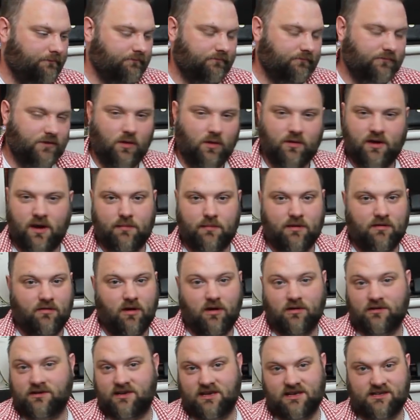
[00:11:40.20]
Don't get me
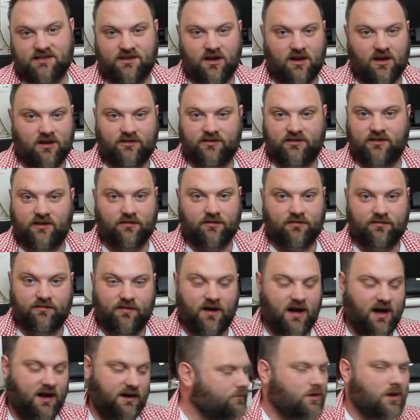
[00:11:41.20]
wrong, DSTAR's still
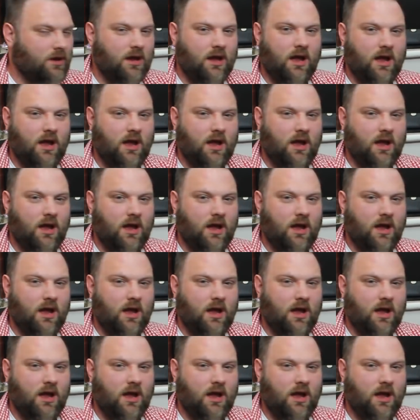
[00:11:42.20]
fine.